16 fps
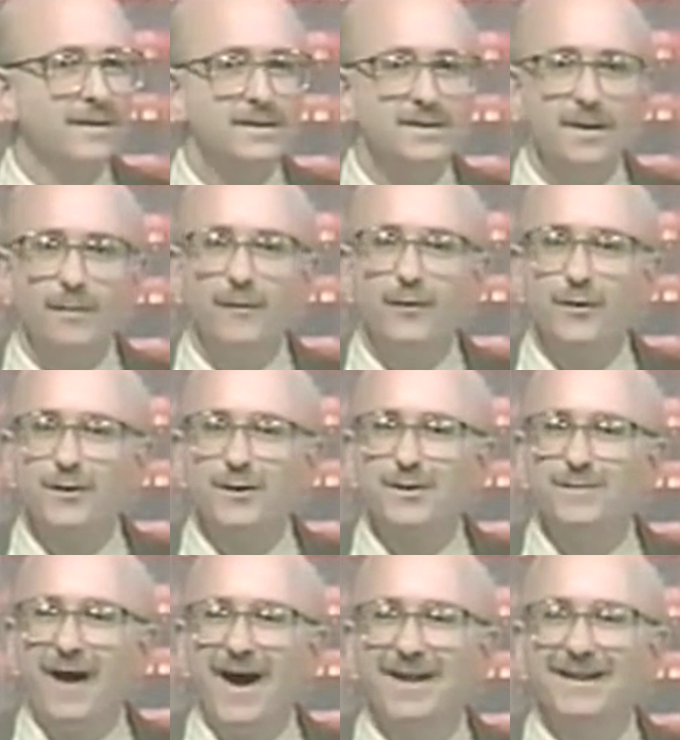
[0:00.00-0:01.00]
Some of you are
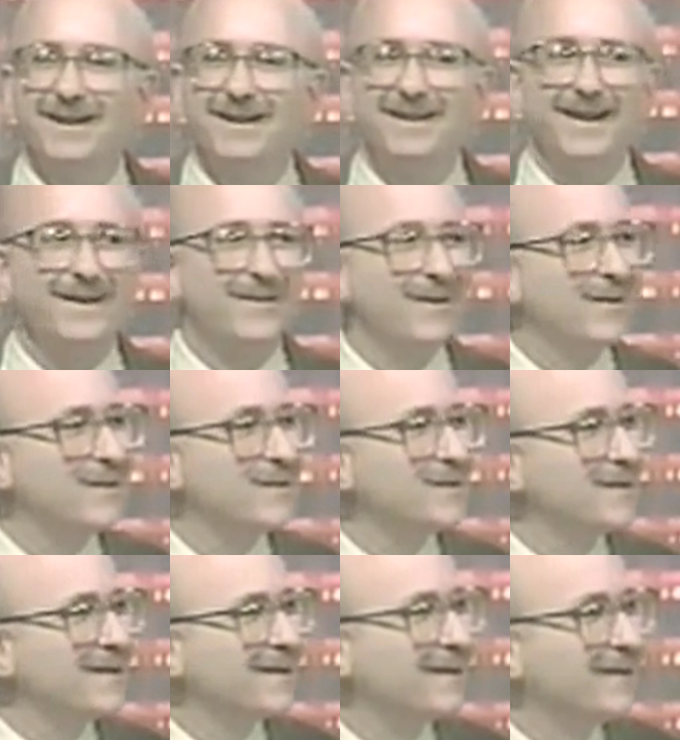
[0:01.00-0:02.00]
smiling like, Those
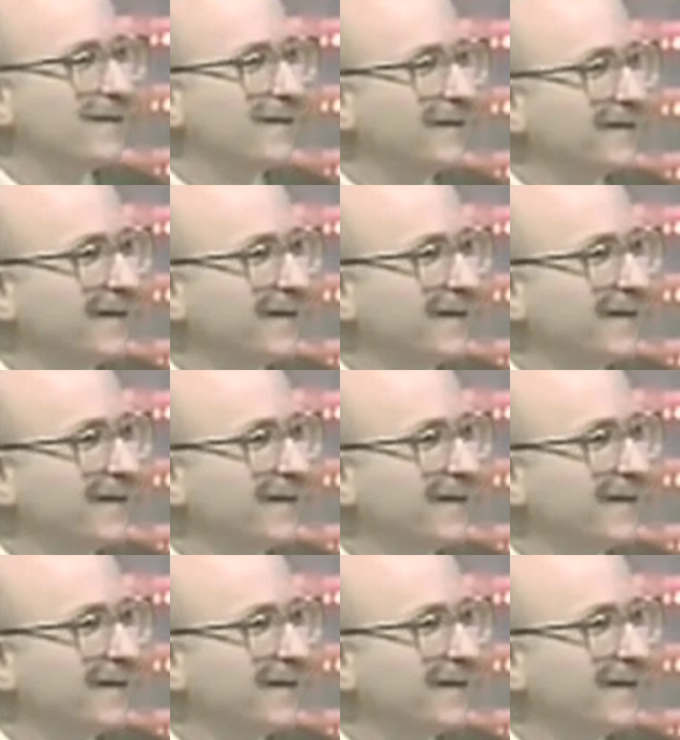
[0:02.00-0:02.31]
were the good old